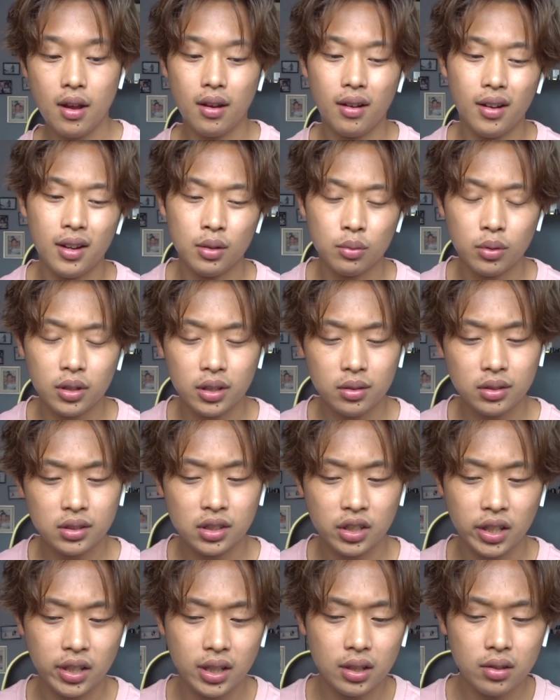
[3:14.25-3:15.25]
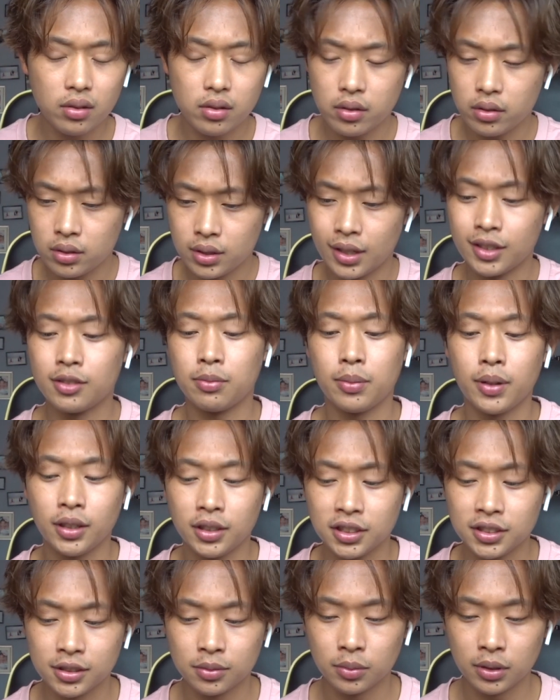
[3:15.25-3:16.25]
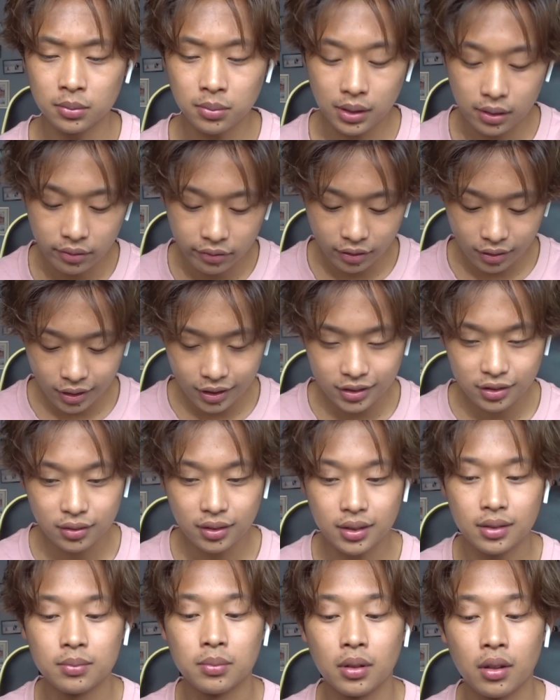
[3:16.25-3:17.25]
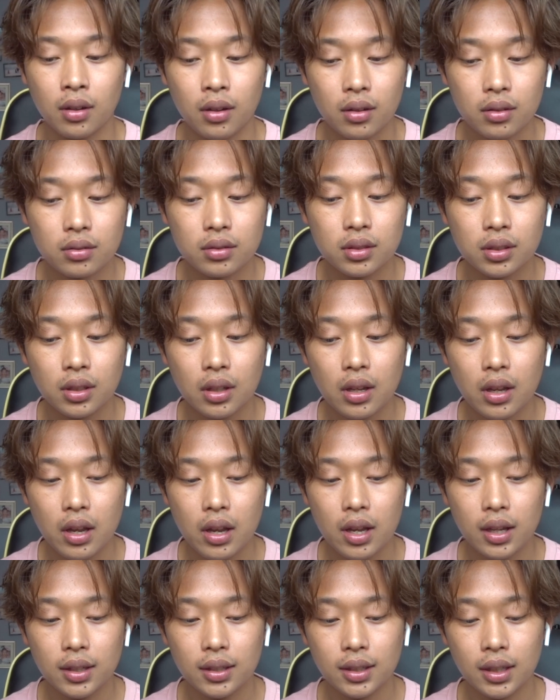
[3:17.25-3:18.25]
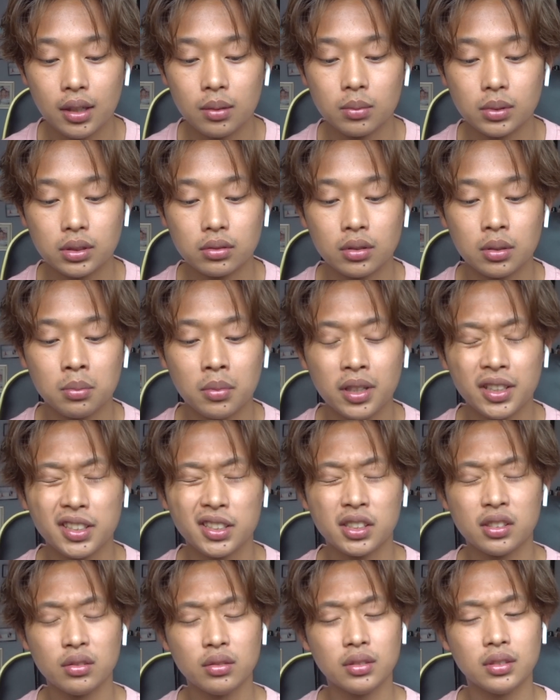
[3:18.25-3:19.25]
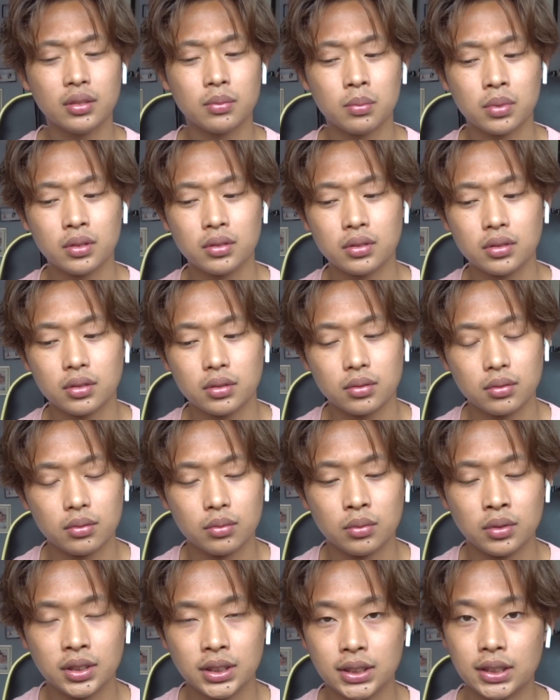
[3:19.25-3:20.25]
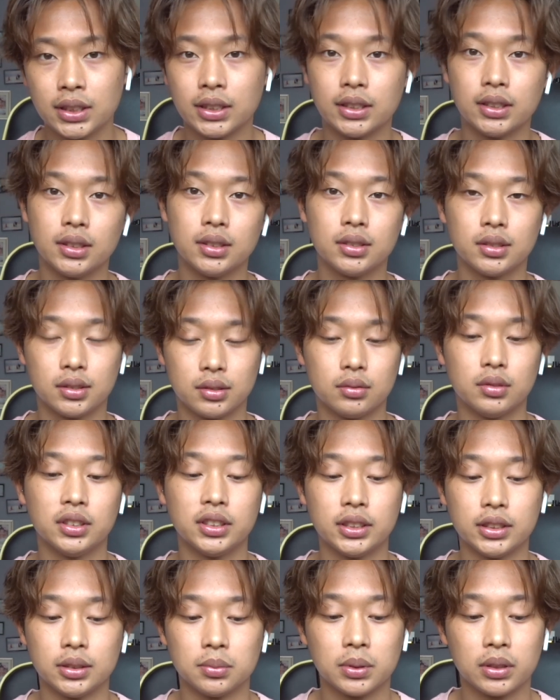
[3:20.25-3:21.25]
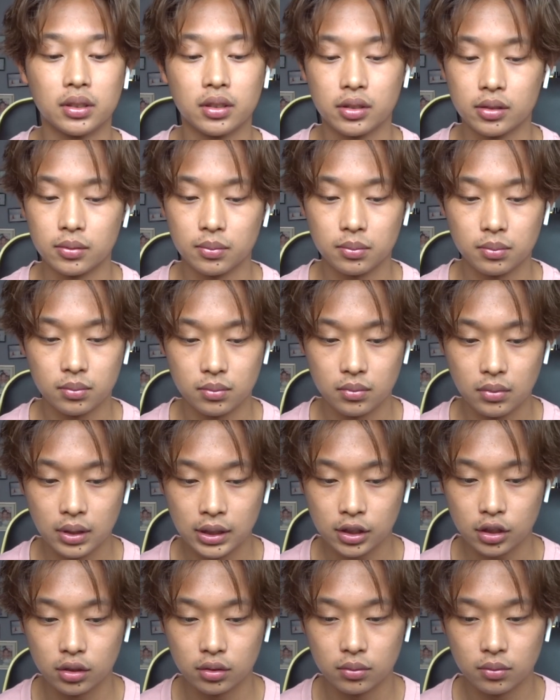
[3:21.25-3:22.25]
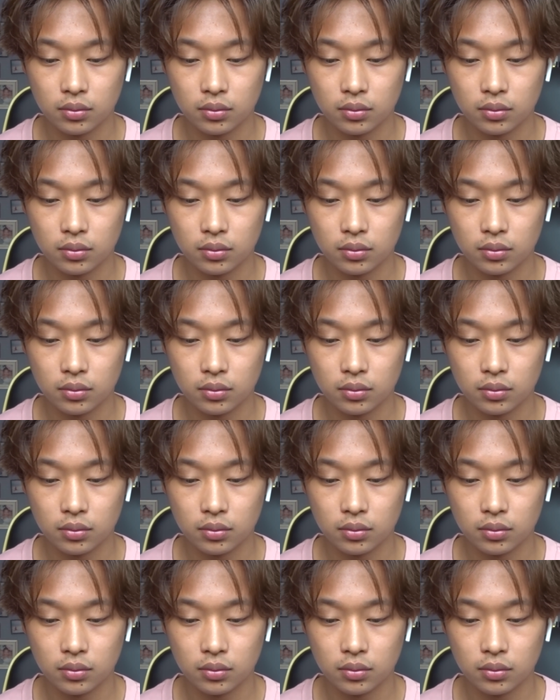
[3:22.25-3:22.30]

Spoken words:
I want to check out the dance practice as well, but I feel like it's going to get blocked. So I might do it, but we'll see. We'll see about it. Let's go.